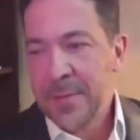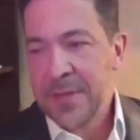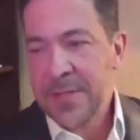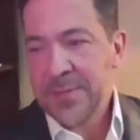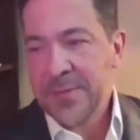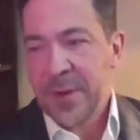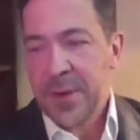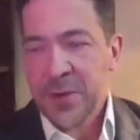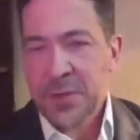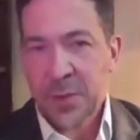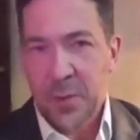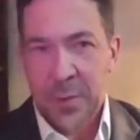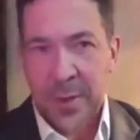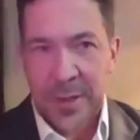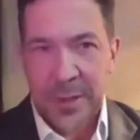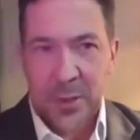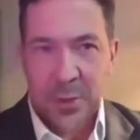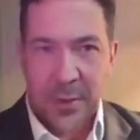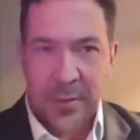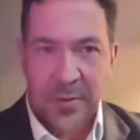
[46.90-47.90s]
The
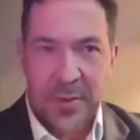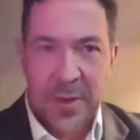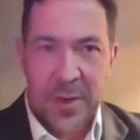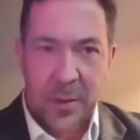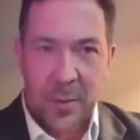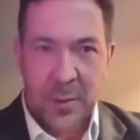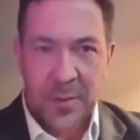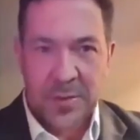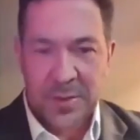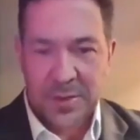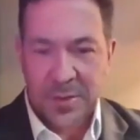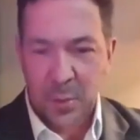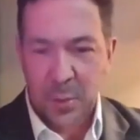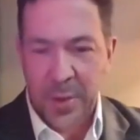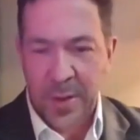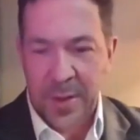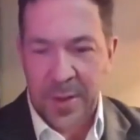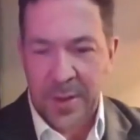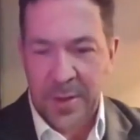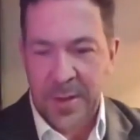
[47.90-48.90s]
dysfunctional nature of Congress has
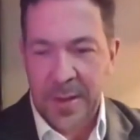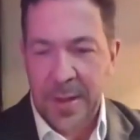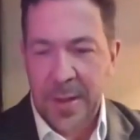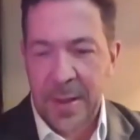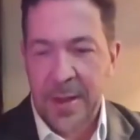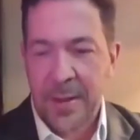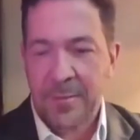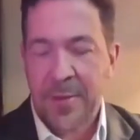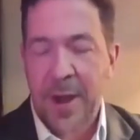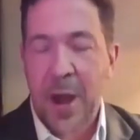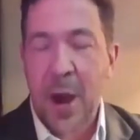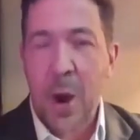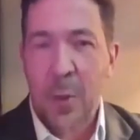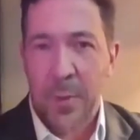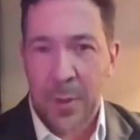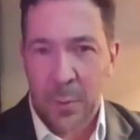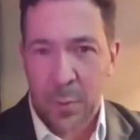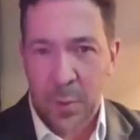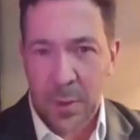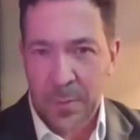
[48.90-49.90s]
created an
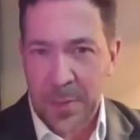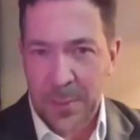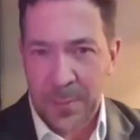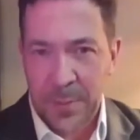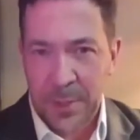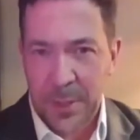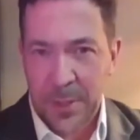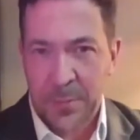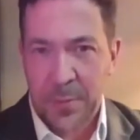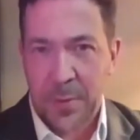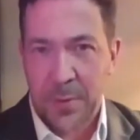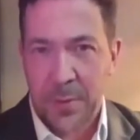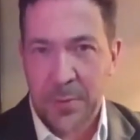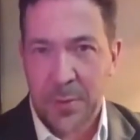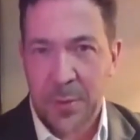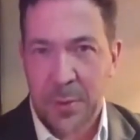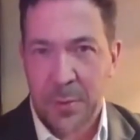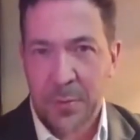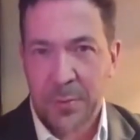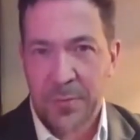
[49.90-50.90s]
environment whereby people
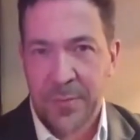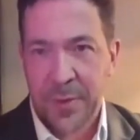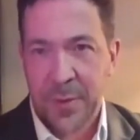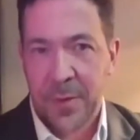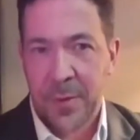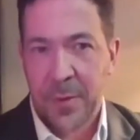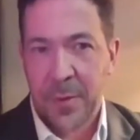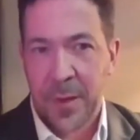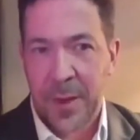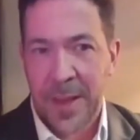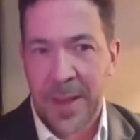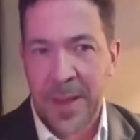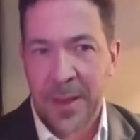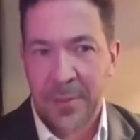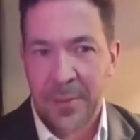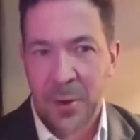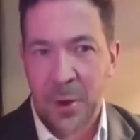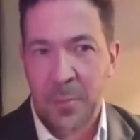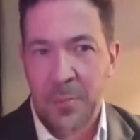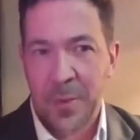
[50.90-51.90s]
don't feel like
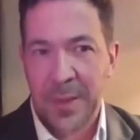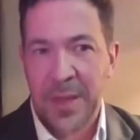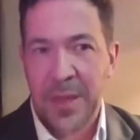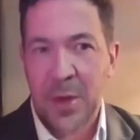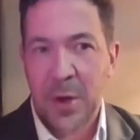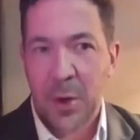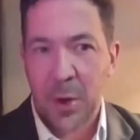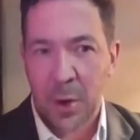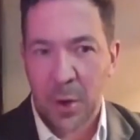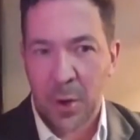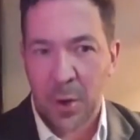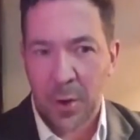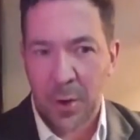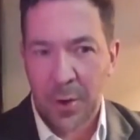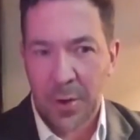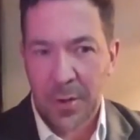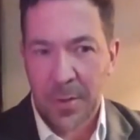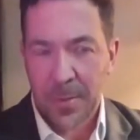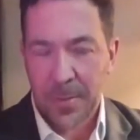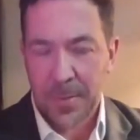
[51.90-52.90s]
they're being
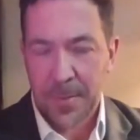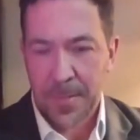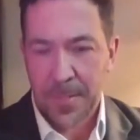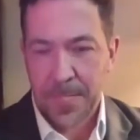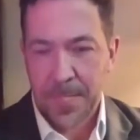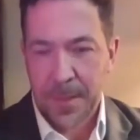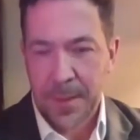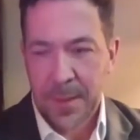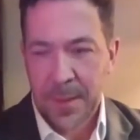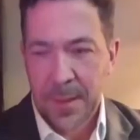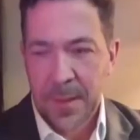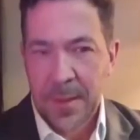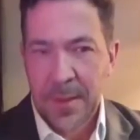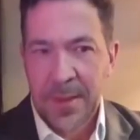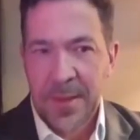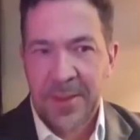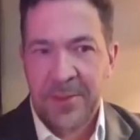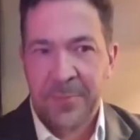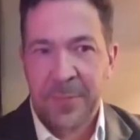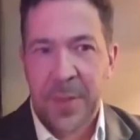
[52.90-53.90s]
heard.
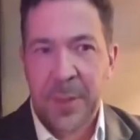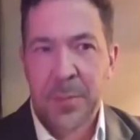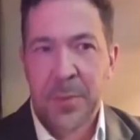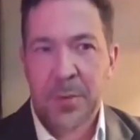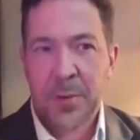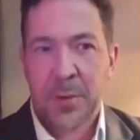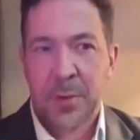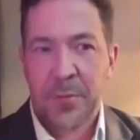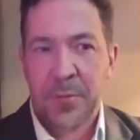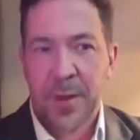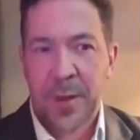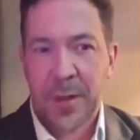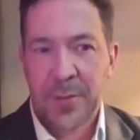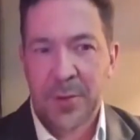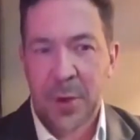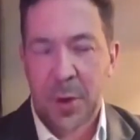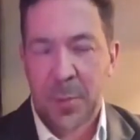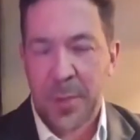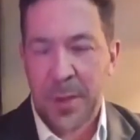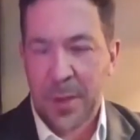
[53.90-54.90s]
If people don't feel
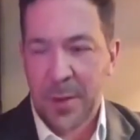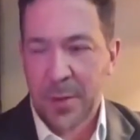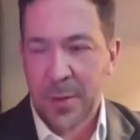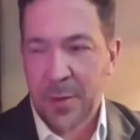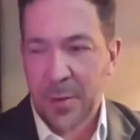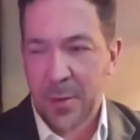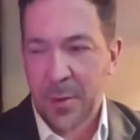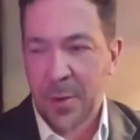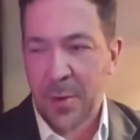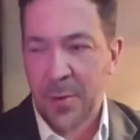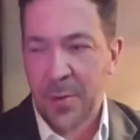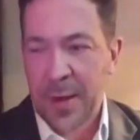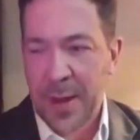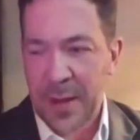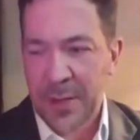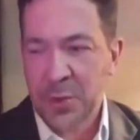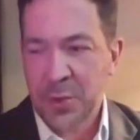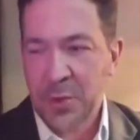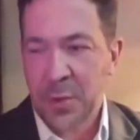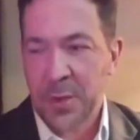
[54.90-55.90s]
like they're being heard,
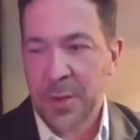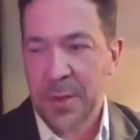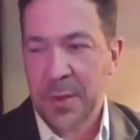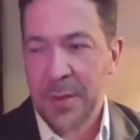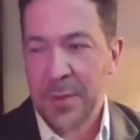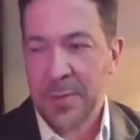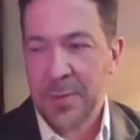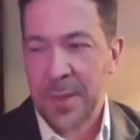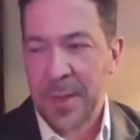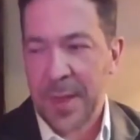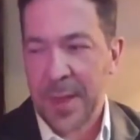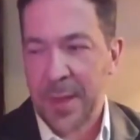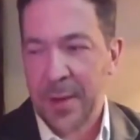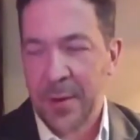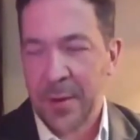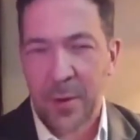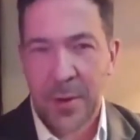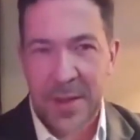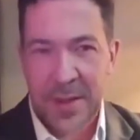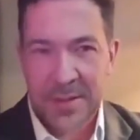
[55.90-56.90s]
naturally, the
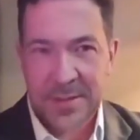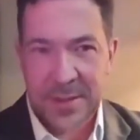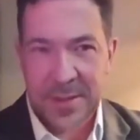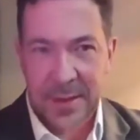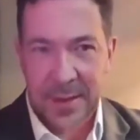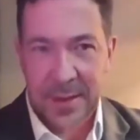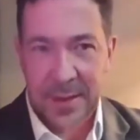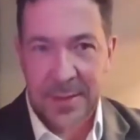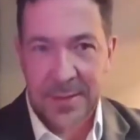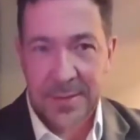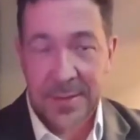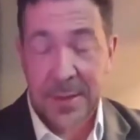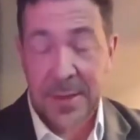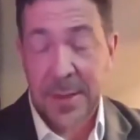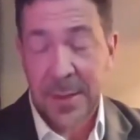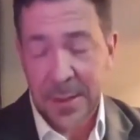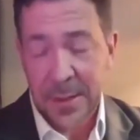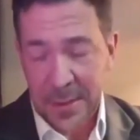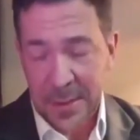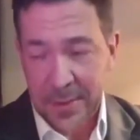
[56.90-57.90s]
anger escalates, and
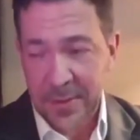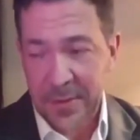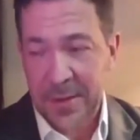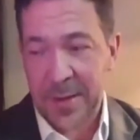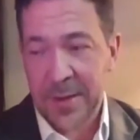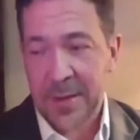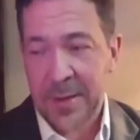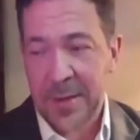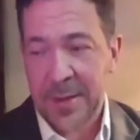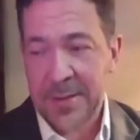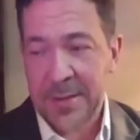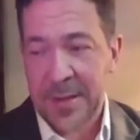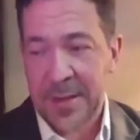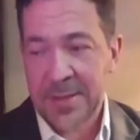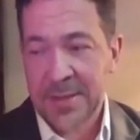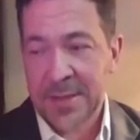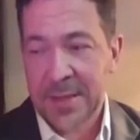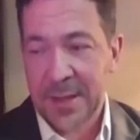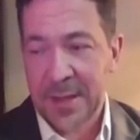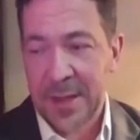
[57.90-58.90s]
evidently it's
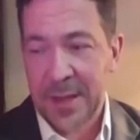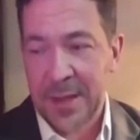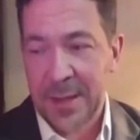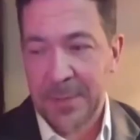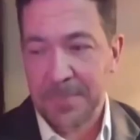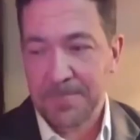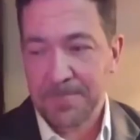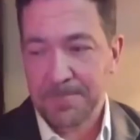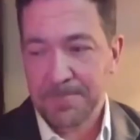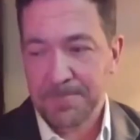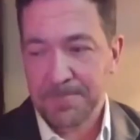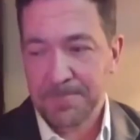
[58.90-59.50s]
escalating